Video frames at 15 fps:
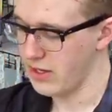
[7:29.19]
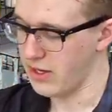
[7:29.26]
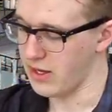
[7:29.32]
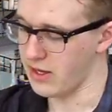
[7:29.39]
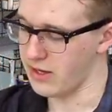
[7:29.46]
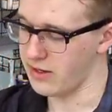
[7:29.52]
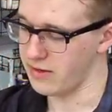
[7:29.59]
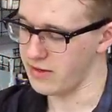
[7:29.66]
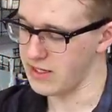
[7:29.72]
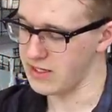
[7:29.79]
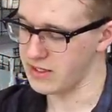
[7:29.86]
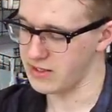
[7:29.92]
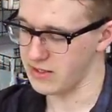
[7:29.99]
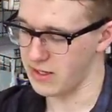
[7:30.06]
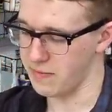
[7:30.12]
And
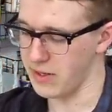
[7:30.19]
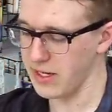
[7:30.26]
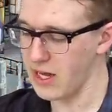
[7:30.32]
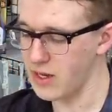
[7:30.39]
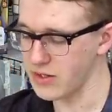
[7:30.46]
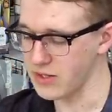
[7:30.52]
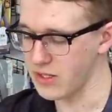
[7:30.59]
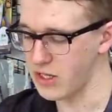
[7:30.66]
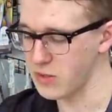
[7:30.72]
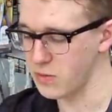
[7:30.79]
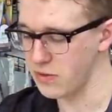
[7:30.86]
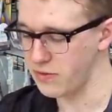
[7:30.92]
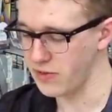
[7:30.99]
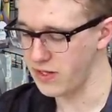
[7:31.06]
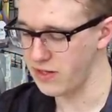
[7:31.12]
these uh, Mega House
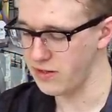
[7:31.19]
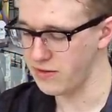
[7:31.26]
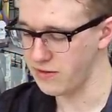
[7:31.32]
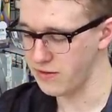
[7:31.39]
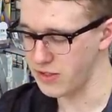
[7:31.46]
Cosmo Fleet